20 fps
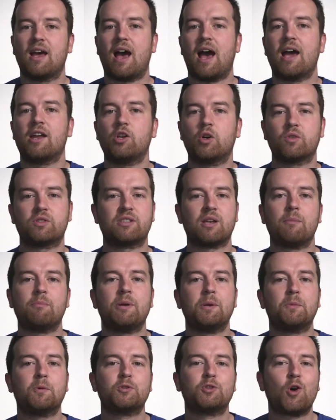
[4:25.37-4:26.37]
I know some
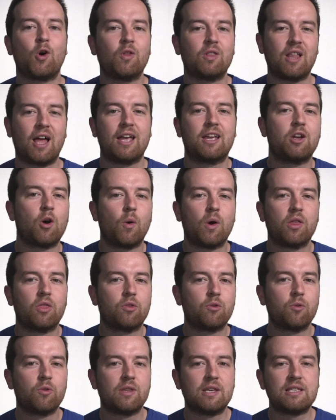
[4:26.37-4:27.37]
people don't like going
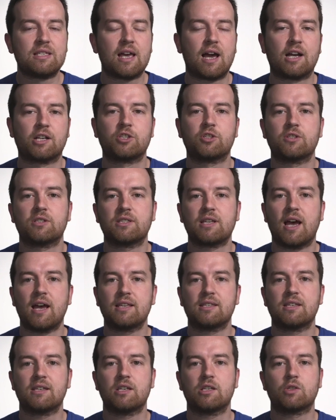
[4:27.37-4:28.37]
through these
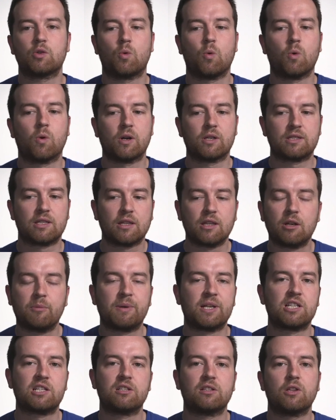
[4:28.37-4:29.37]
exercises or it's a little
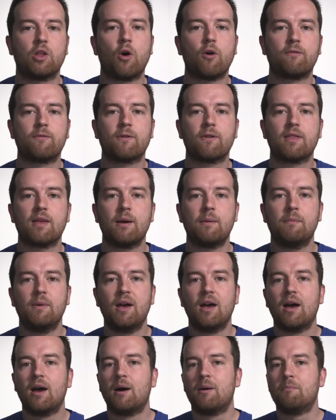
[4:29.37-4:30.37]
bit slow for them,
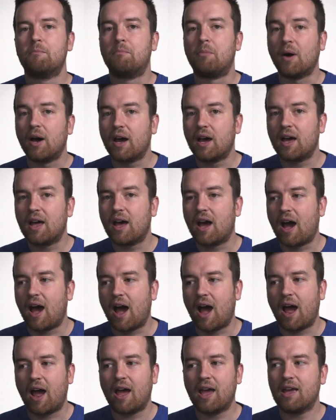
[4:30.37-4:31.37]
but
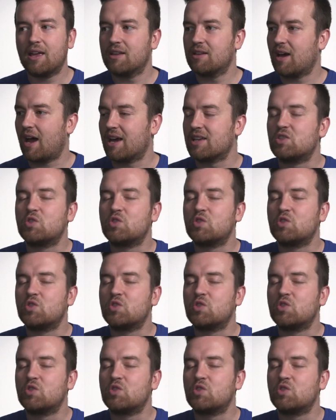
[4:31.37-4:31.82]
I